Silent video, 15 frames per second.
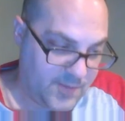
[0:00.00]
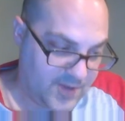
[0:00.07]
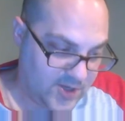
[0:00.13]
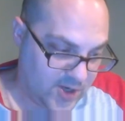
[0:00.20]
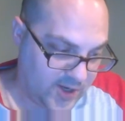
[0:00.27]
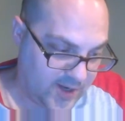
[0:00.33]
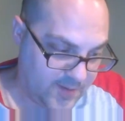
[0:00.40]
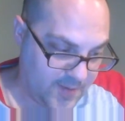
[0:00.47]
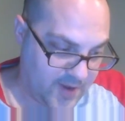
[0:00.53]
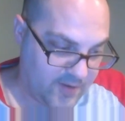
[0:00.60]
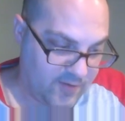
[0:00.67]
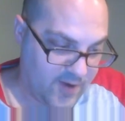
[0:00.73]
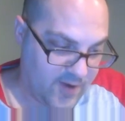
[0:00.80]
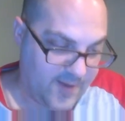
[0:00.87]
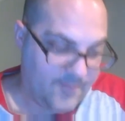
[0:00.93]
to be talking about,
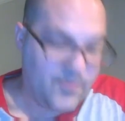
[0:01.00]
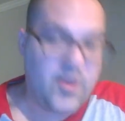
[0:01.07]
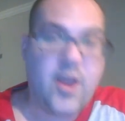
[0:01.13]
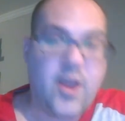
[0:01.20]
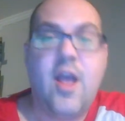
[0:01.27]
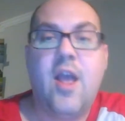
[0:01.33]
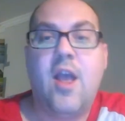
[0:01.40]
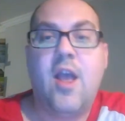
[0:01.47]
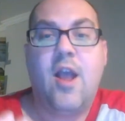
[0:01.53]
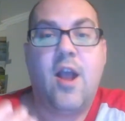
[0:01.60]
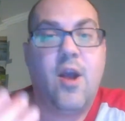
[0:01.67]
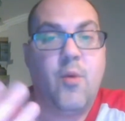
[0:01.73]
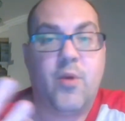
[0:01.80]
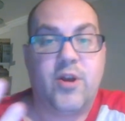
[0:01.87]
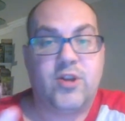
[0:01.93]
right?
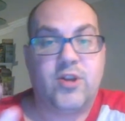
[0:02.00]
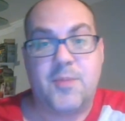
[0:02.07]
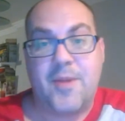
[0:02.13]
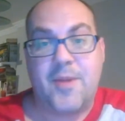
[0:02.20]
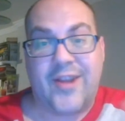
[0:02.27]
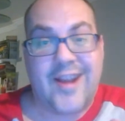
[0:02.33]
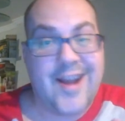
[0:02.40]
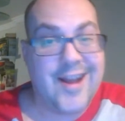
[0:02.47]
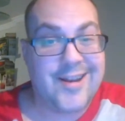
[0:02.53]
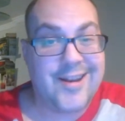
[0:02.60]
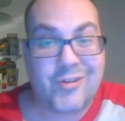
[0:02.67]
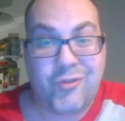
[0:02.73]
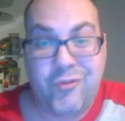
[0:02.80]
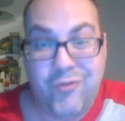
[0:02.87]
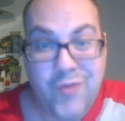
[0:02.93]
We're going to talk about the
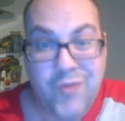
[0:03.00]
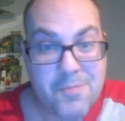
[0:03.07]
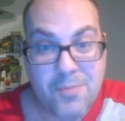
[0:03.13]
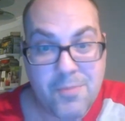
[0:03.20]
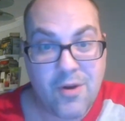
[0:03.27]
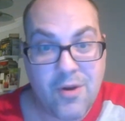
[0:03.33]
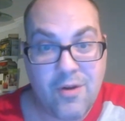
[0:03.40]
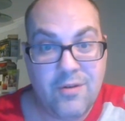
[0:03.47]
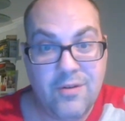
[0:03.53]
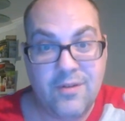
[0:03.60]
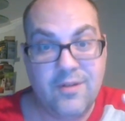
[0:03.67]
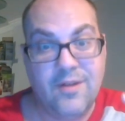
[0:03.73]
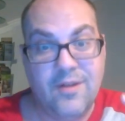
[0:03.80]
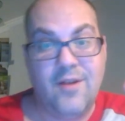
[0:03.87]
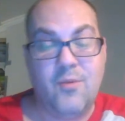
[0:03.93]
college football,
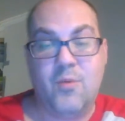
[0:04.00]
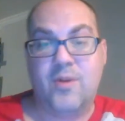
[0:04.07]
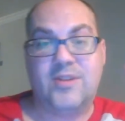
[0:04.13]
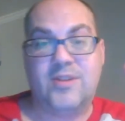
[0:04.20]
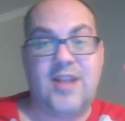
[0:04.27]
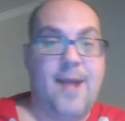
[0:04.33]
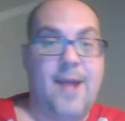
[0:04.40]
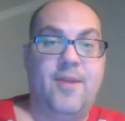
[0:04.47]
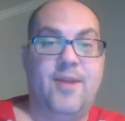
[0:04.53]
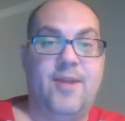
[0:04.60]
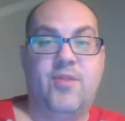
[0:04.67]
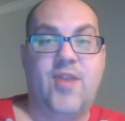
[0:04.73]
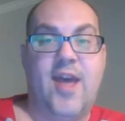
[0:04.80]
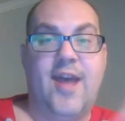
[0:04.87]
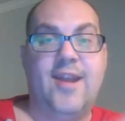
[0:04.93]
what's happening
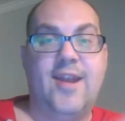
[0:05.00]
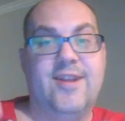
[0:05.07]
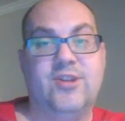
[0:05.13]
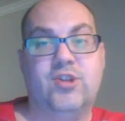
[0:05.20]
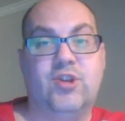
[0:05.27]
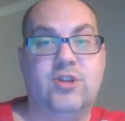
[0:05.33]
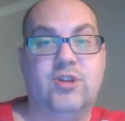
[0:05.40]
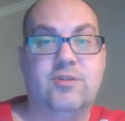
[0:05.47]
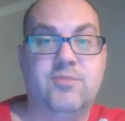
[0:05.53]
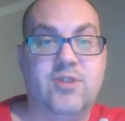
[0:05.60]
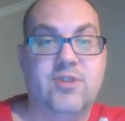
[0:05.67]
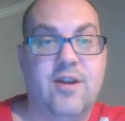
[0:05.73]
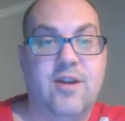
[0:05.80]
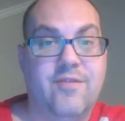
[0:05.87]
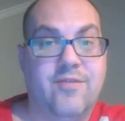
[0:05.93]
with that in terms
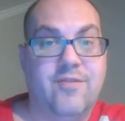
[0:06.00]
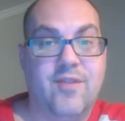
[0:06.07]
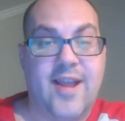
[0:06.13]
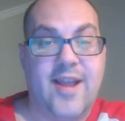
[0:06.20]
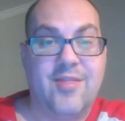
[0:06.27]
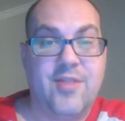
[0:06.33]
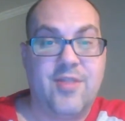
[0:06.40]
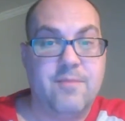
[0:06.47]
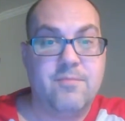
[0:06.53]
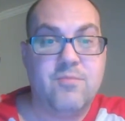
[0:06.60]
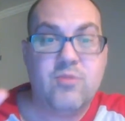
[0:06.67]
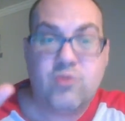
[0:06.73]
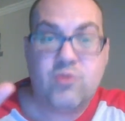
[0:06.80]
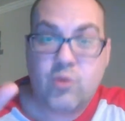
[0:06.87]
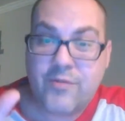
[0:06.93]
of like them
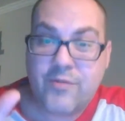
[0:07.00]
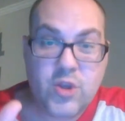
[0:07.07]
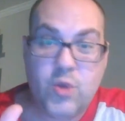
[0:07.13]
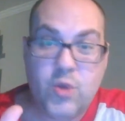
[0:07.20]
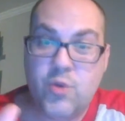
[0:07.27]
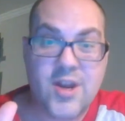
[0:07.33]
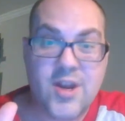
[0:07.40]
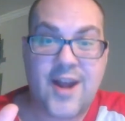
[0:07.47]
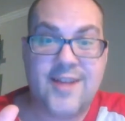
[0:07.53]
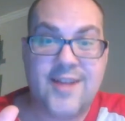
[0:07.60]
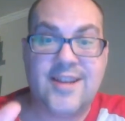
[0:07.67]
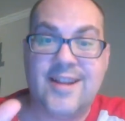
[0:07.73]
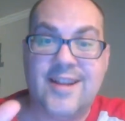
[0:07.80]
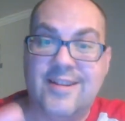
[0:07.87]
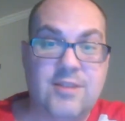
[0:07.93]
sort of
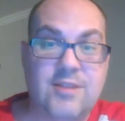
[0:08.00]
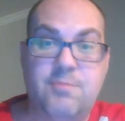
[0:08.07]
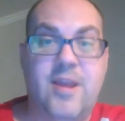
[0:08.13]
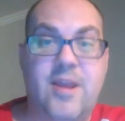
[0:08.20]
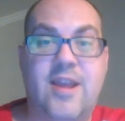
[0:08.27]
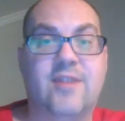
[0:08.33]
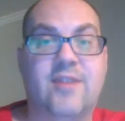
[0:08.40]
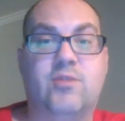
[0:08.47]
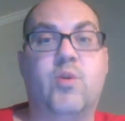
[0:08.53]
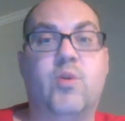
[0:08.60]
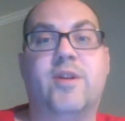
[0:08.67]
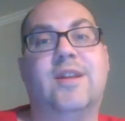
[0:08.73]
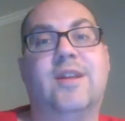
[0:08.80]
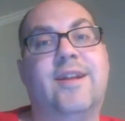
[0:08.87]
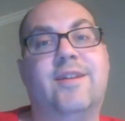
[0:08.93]
unionizing and speaking as
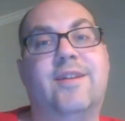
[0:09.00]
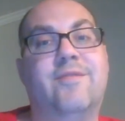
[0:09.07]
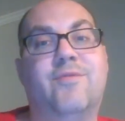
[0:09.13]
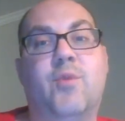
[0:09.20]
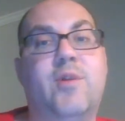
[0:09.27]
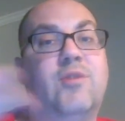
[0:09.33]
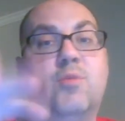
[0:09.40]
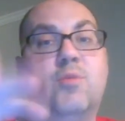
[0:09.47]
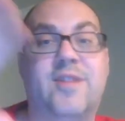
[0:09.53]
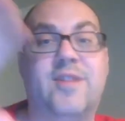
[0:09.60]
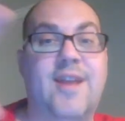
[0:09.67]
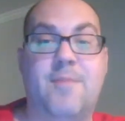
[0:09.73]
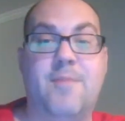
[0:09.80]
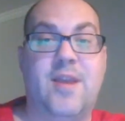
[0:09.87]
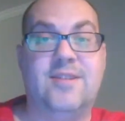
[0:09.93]
one collective voice and what
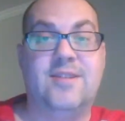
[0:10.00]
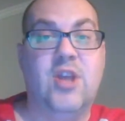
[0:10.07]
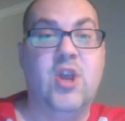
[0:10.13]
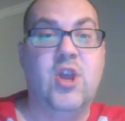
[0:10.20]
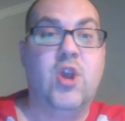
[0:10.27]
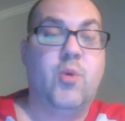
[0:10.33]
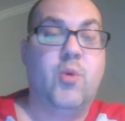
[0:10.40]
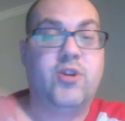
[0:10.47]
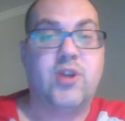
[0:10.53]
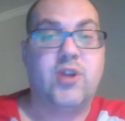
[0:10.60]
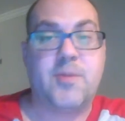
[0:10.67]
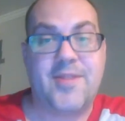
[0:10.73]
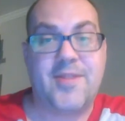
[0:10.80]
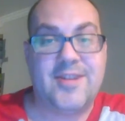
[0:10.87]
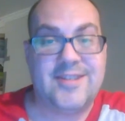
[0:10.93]
that means. We're going to talk
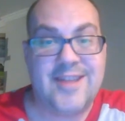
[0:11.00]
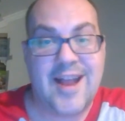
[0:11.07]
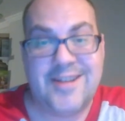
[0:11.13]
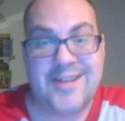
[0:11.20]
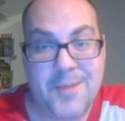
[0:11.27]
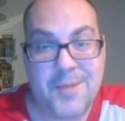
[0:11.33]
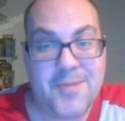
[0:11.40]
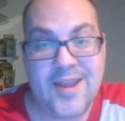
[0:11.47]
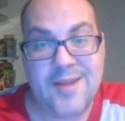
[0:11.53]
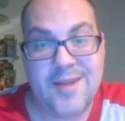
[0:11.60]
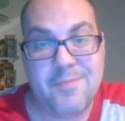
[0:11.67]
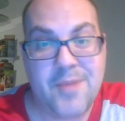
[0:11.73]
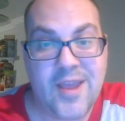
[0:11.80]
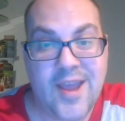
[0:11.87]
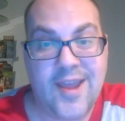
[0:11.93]
about the
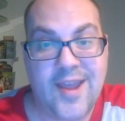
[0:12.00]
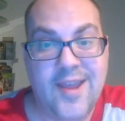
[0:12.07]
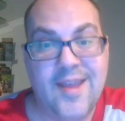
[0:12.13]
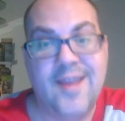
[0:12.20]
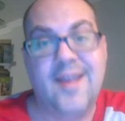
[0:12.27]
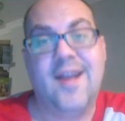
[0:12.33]
WNBA